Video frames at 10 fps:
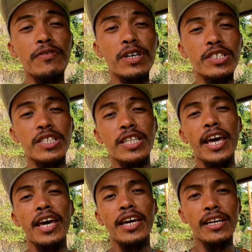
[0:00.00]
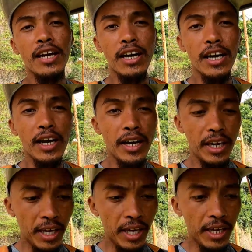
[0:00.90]
me first thank
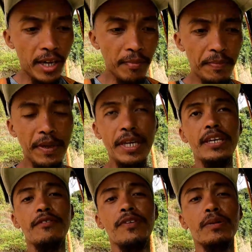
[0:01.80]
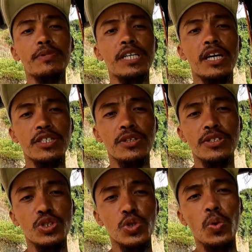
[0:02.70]
AMP Film
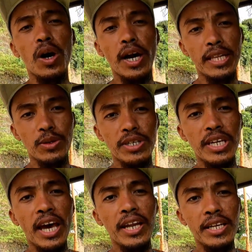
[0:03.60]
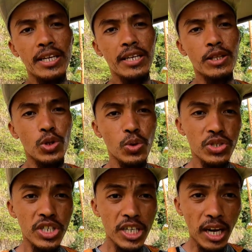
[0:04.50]
Productions, to Dwight, to Danny, to
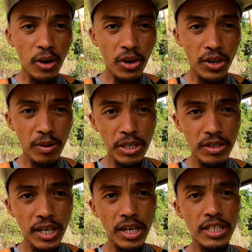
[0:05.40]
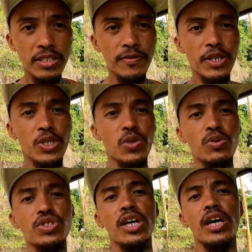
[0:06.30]
Sir Caloy Ramirez for the
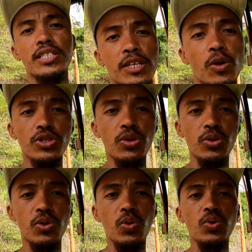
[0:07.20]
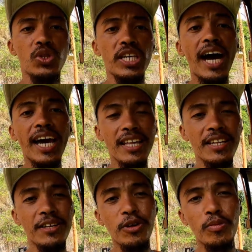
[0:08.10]
drone shots, and also to The
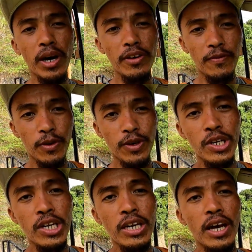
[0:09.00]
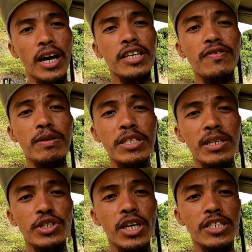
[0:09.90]
Island Nomad for giving me
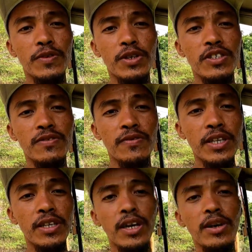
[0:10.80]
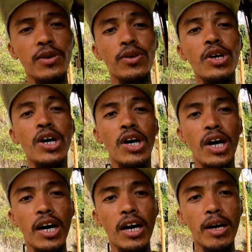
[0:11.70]
some shots for this video.
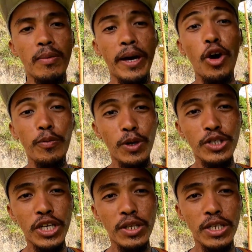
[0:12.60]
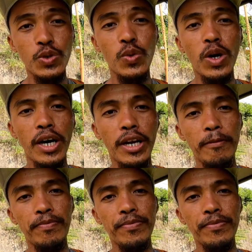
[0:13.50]
I hope you enjoy this one.